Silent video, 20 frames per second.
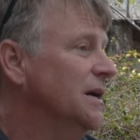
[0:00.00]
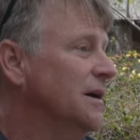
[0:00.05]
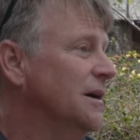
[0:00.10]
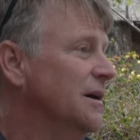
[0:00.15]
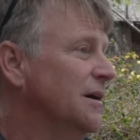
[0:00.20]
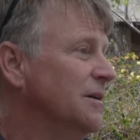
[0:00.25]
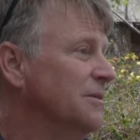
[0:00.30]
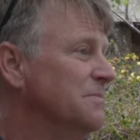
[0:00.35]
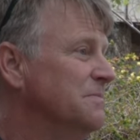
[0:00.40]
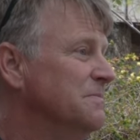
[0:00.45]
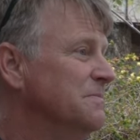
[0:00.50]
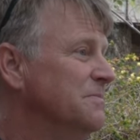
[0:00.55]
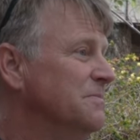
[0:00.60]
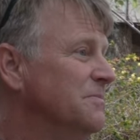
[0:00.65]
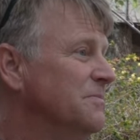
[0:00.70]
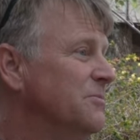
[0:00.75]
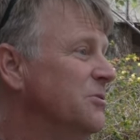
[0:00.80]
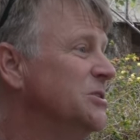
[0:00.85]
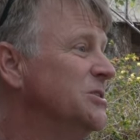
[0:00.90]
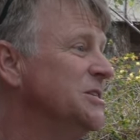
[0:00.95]
Um,
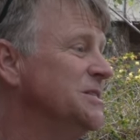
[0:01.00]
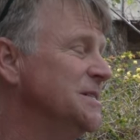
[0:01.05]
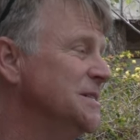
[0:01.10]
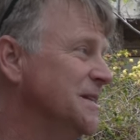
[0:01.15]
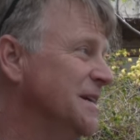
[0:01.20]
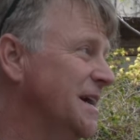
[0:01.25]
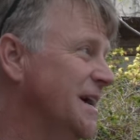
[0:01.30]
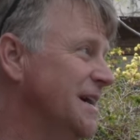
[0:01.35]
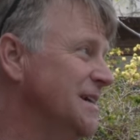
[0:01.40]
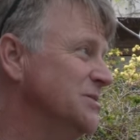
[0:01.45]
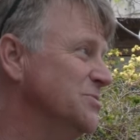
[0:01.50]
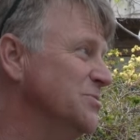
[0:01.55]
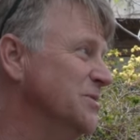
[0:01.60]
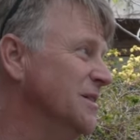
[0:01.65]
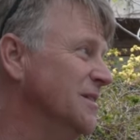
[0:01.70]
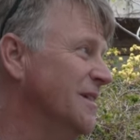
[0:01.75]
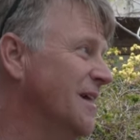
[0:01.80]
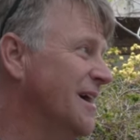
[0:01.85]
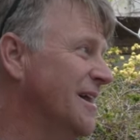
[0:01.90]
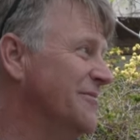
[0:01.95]
awesome. Which isn't the case
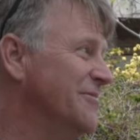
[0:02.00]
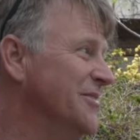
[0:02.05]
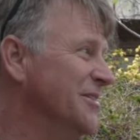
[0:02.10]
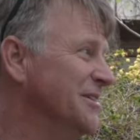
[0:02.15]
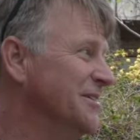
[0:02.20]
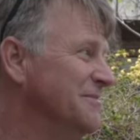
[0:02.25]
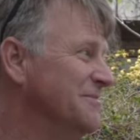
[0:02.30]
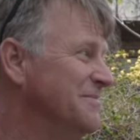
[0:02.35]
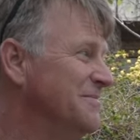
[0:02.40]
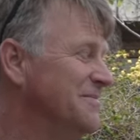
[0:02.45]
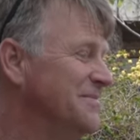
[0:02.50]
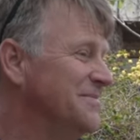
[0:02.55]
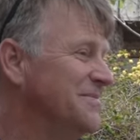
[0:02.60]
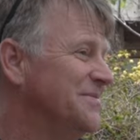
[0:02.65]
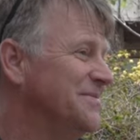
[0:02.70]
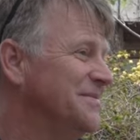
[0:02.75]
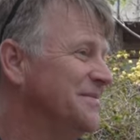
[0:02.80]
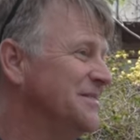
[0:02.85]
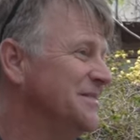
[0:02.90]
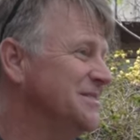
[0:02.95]
with a lot of the
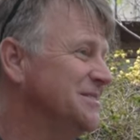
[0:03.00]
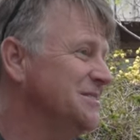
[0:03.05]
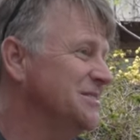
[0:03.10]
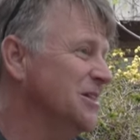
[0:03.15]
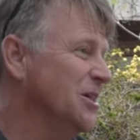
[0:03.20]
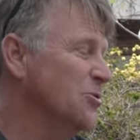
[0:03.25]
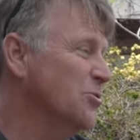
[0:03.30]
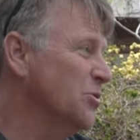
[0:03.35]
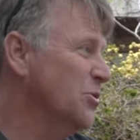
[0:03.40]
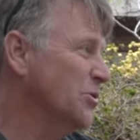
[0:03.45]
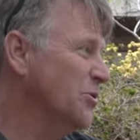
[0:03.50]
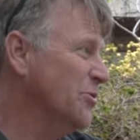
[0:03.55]
yeah, no. slower